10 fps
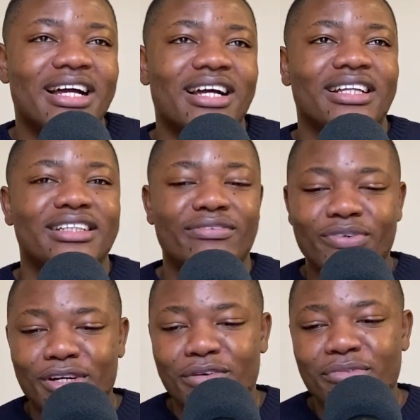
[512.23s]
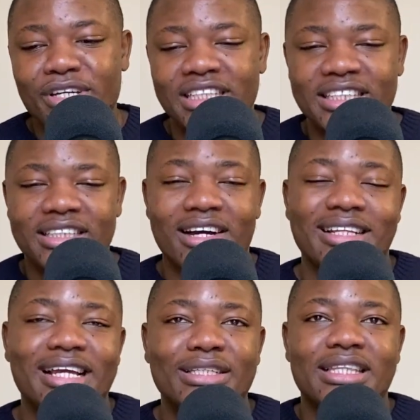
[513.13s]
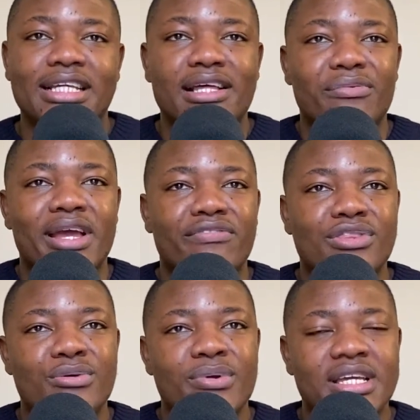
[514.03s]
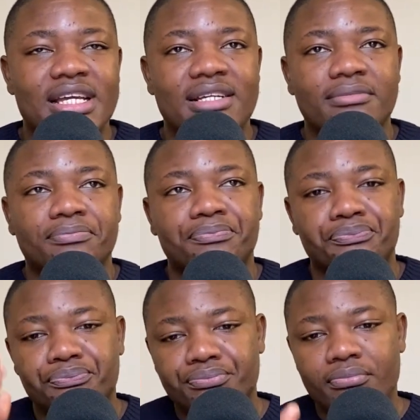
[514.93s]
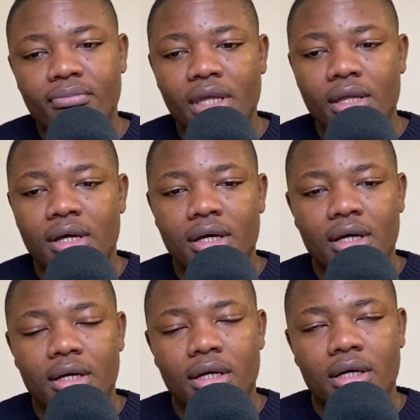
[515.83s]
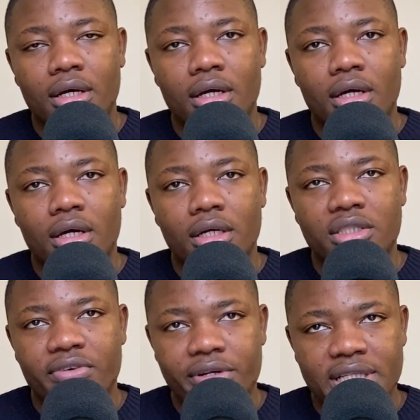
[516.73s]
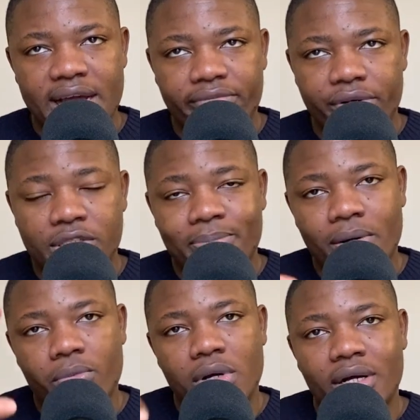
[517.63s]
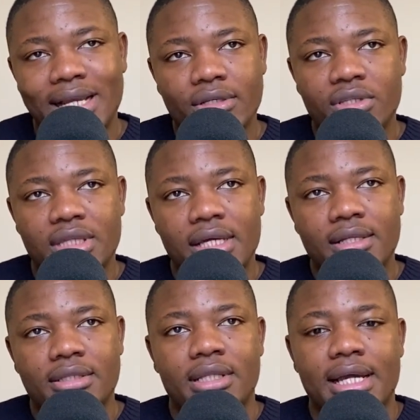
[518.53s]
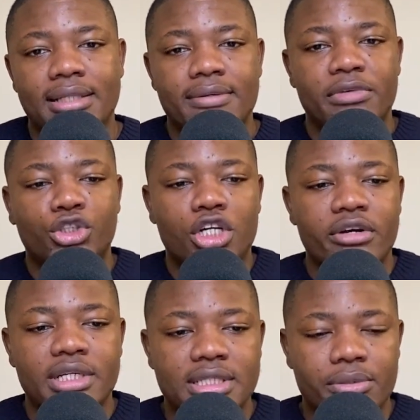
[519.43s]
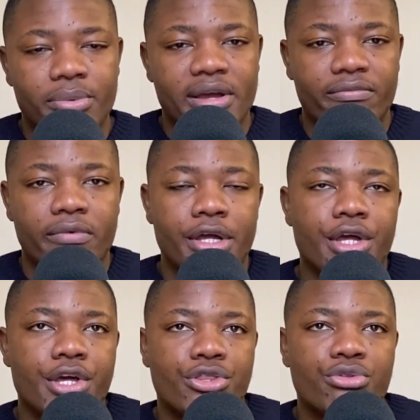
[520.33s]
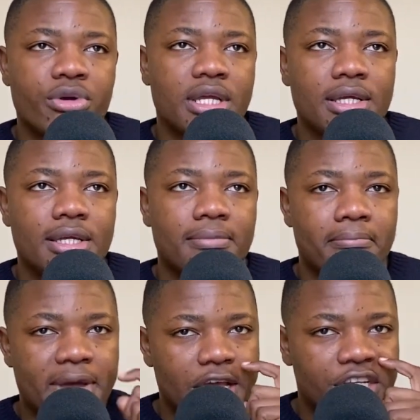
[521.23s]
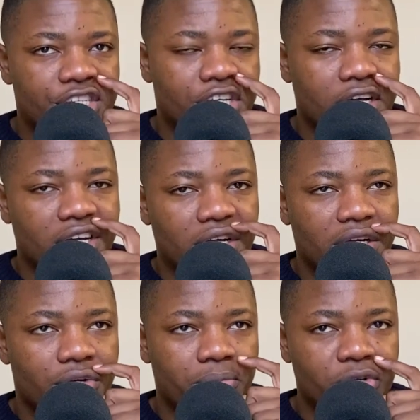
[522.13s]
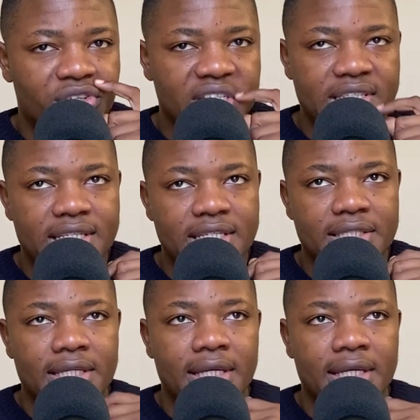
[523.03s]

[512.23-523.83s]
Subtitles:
The different communities. I'd like to think that we have three. It's very diverse, but I'd like to think like the majority. We have three major communities.